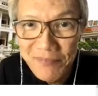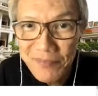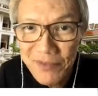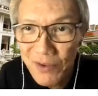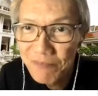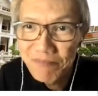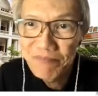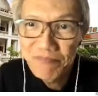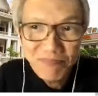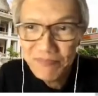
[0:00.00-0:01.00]
So
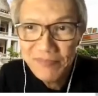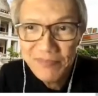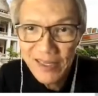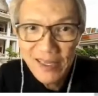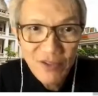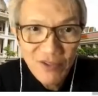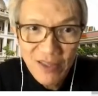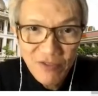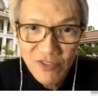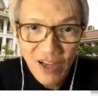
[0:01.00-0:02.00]

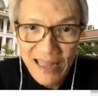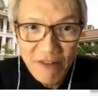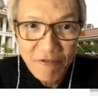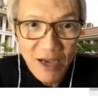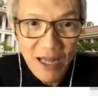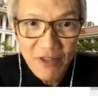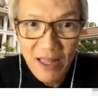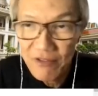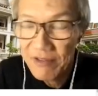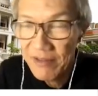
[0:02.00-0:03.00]
it's not as fast
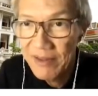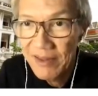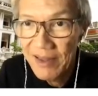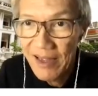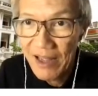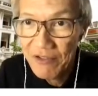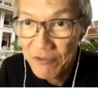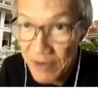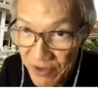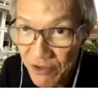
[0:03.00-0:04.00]
as
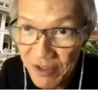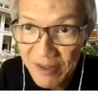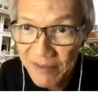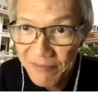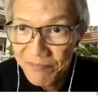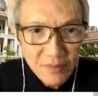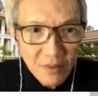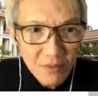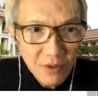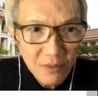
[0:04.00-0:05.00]
register.
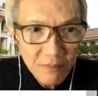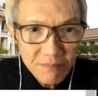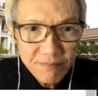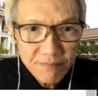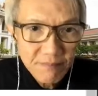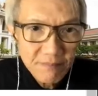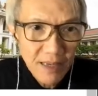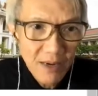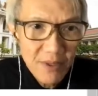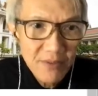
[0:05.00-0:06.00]
So
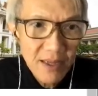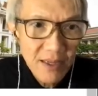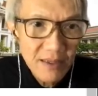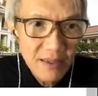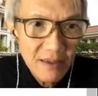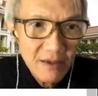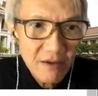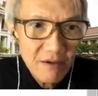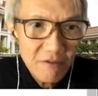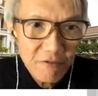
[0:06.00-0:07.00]
I would say
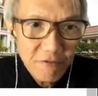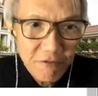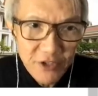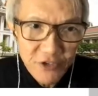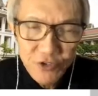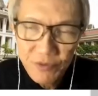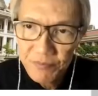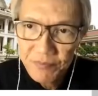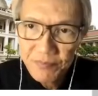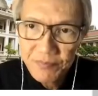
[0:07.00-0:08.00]
fetch
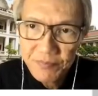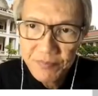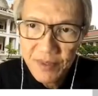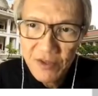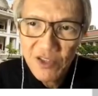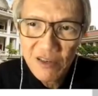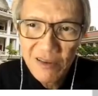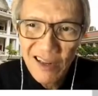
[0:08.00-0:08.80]
is not